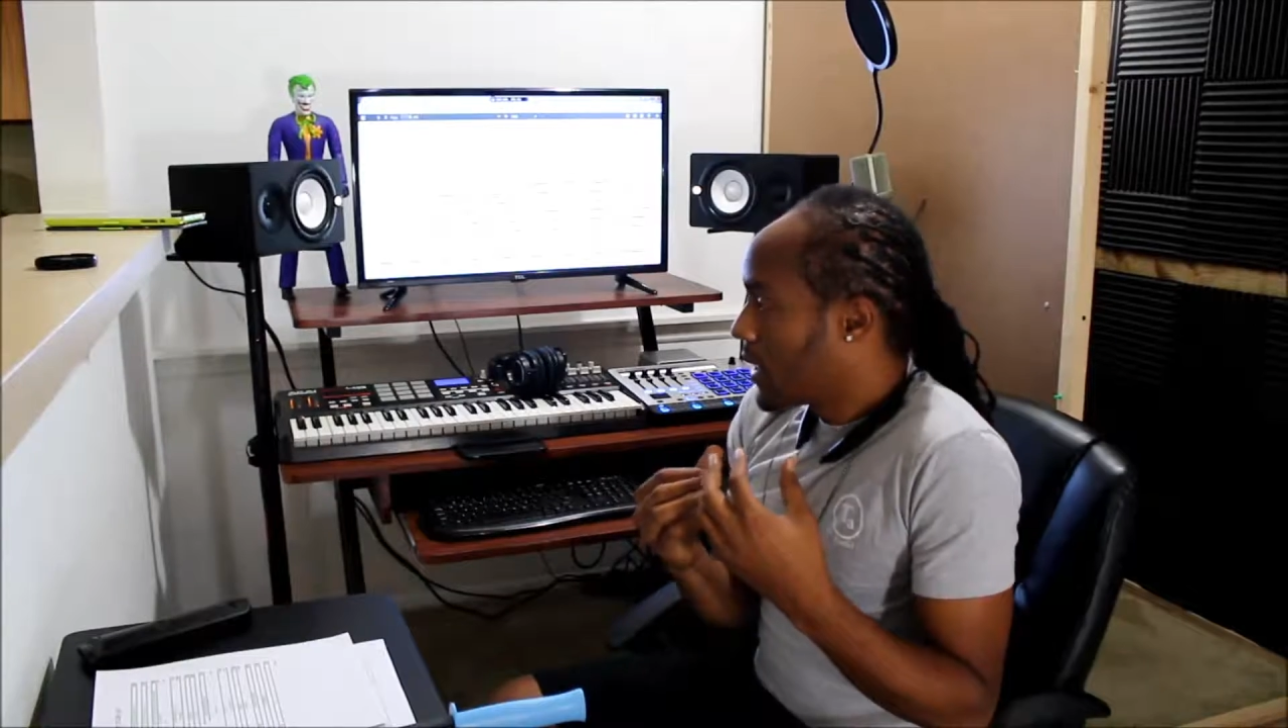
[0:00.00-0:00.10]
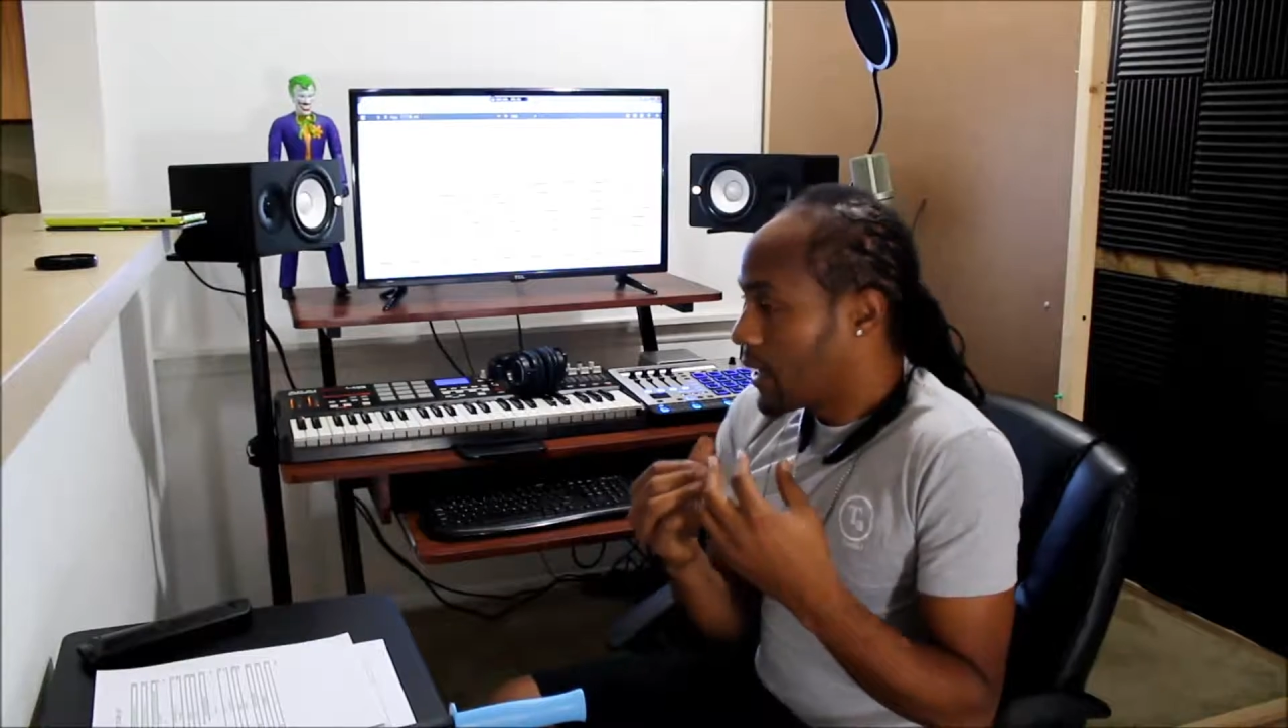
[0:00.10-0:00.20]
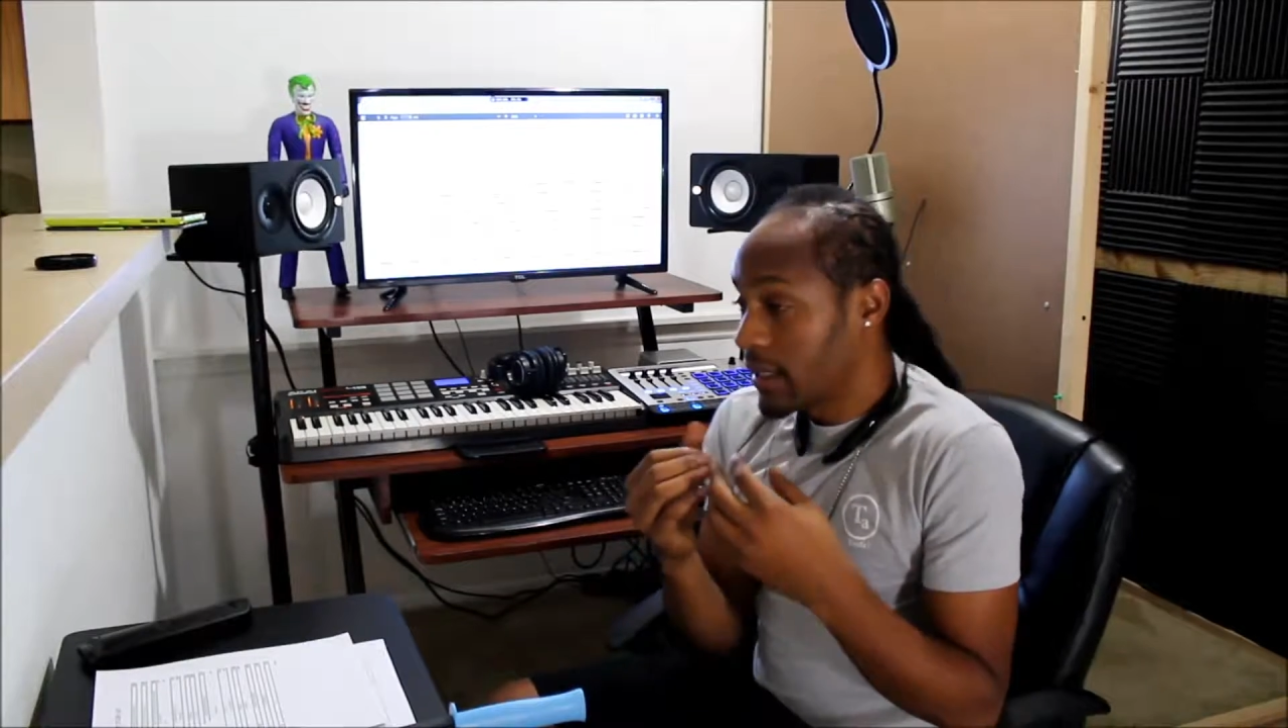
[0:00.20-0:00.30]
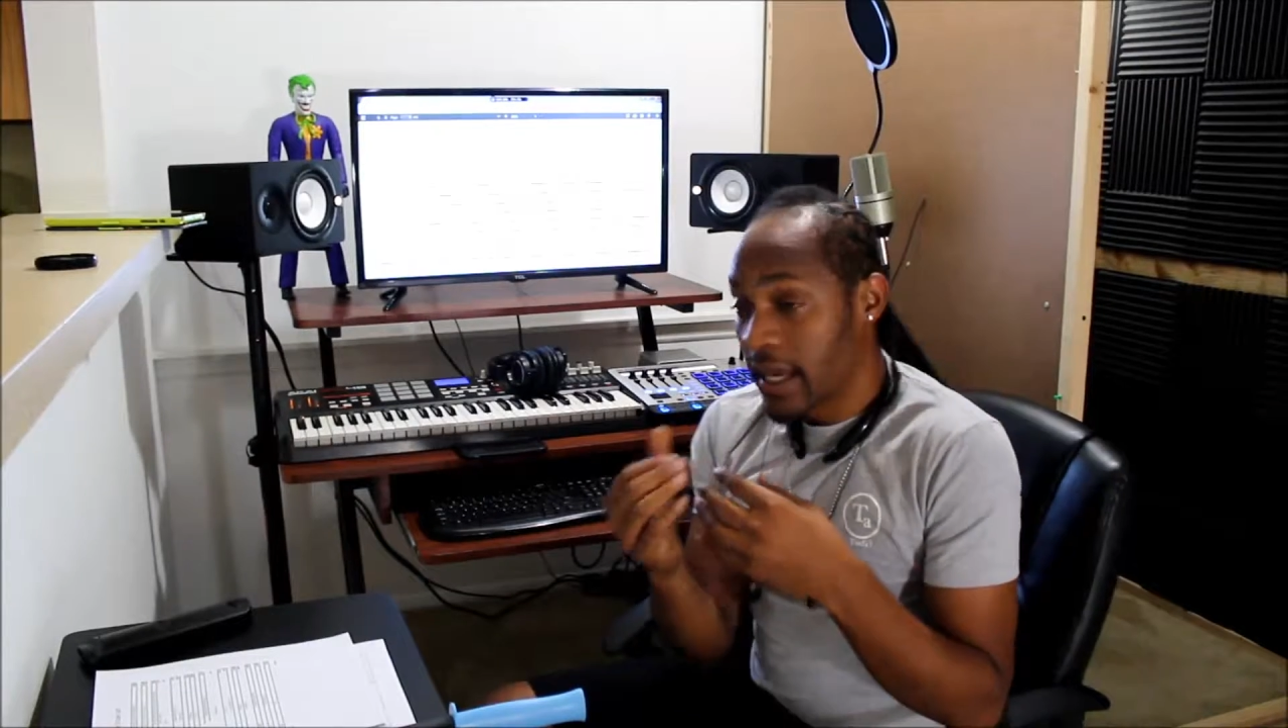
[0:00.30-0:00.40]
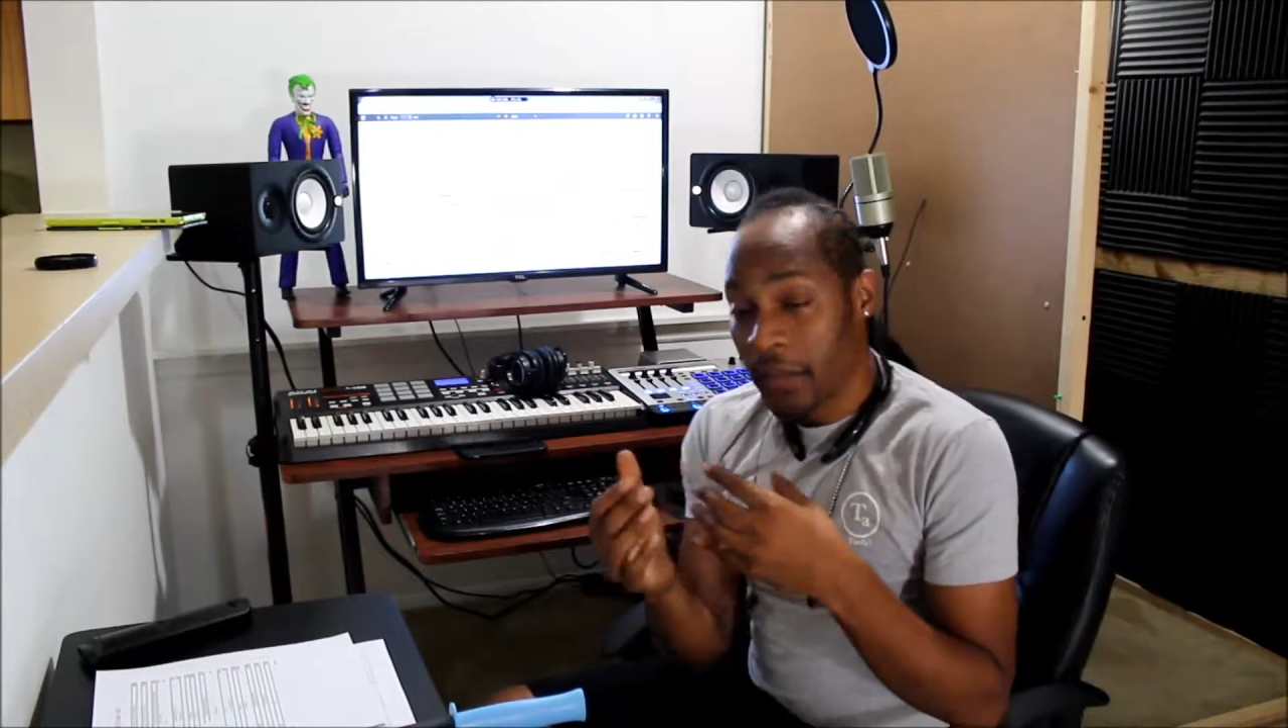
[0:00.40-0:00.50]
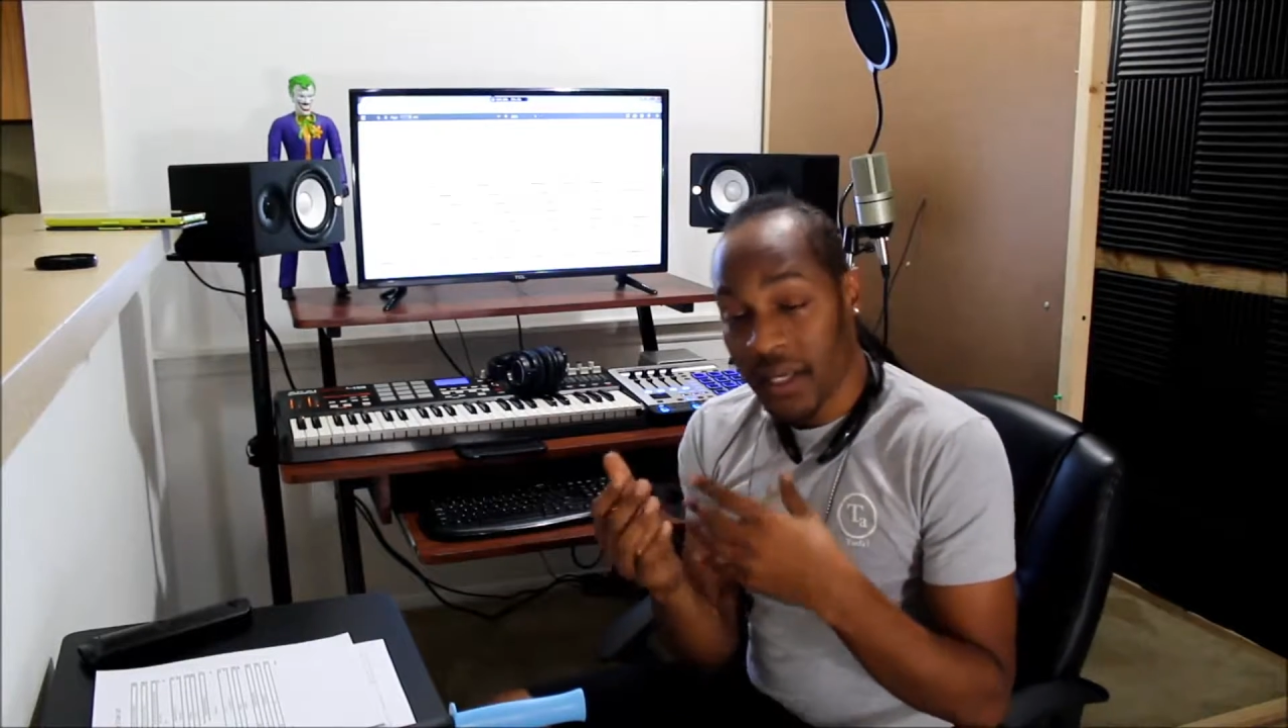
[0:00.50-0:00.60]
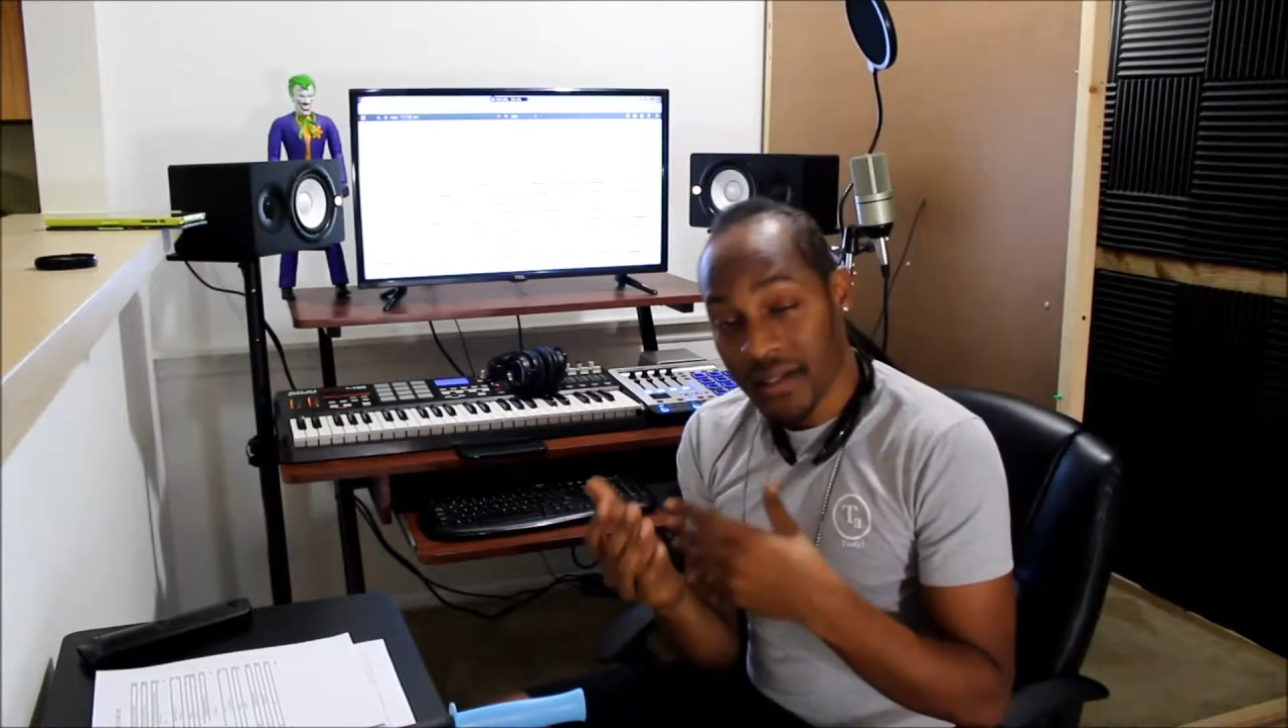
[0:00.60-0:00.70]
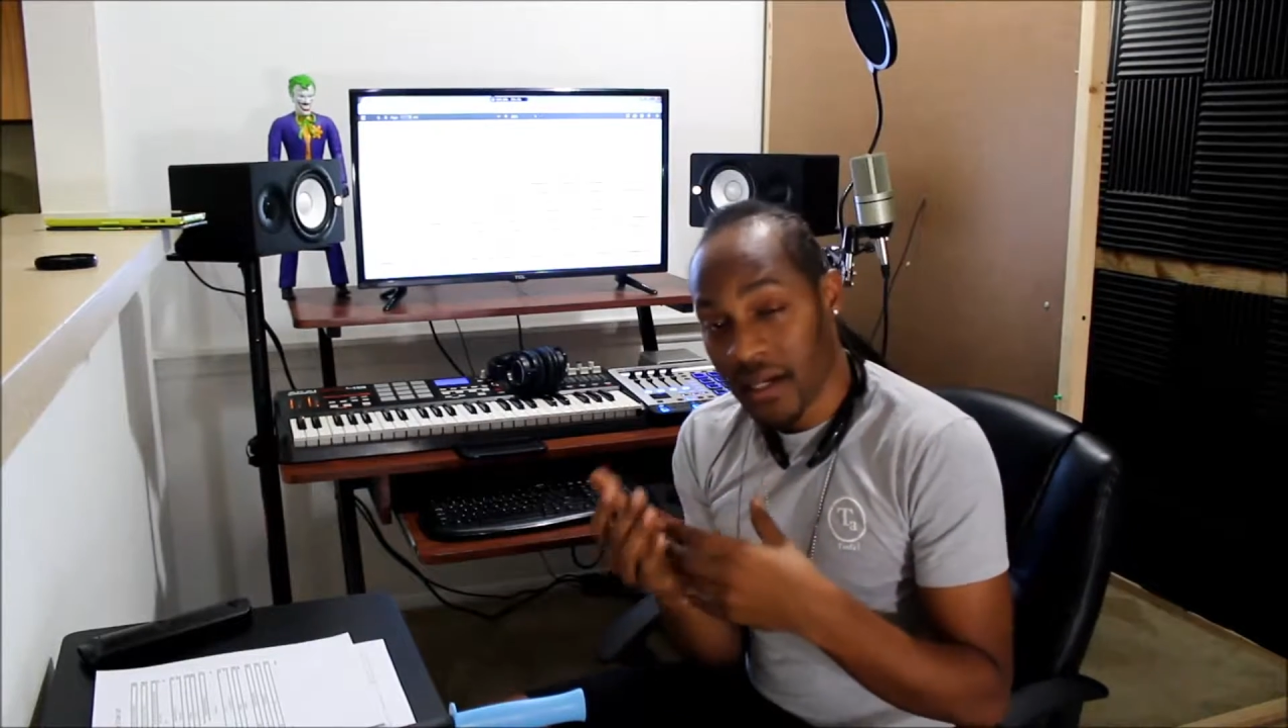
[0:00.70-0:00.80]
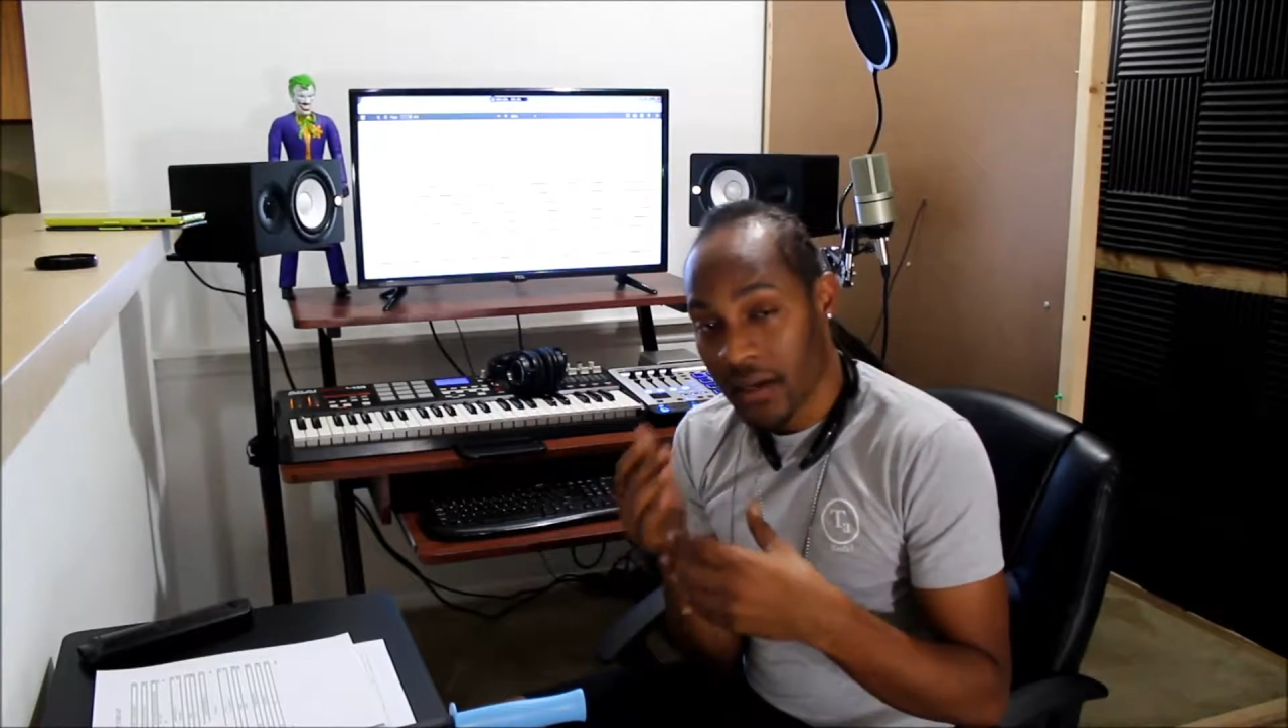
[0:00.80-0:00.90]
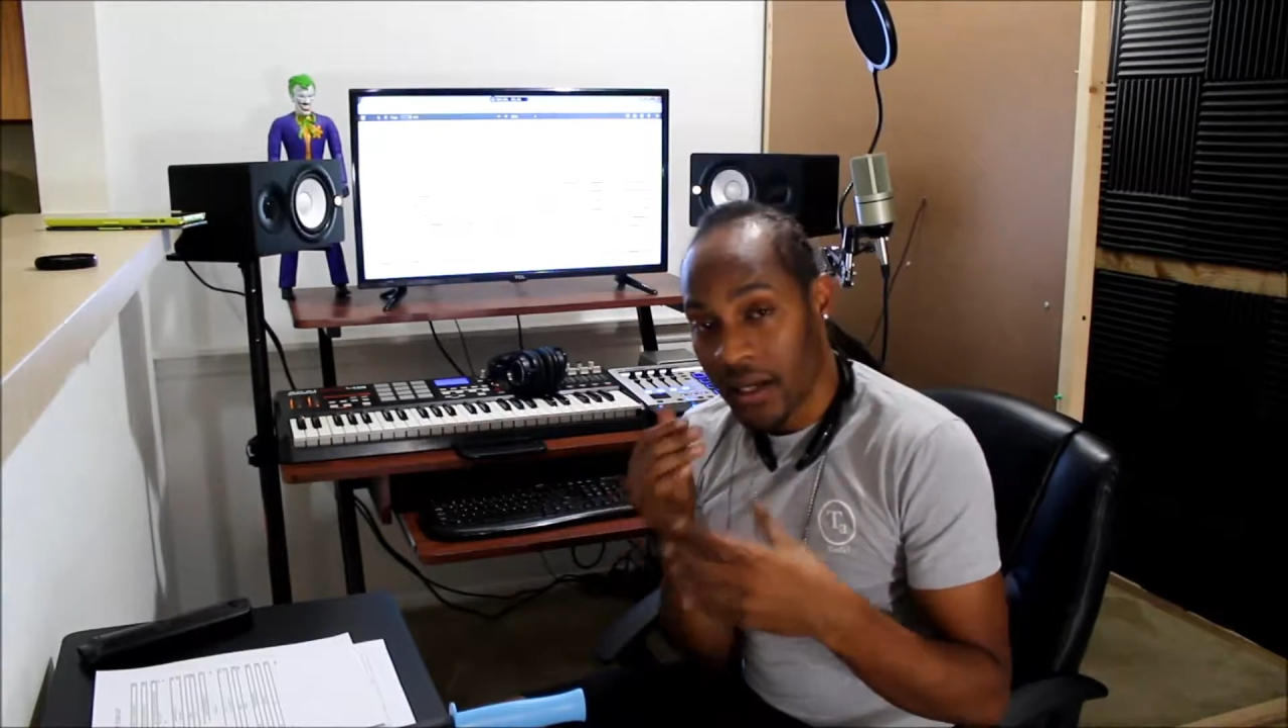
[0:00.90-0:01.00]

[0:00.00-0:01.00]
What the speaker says: And that may sound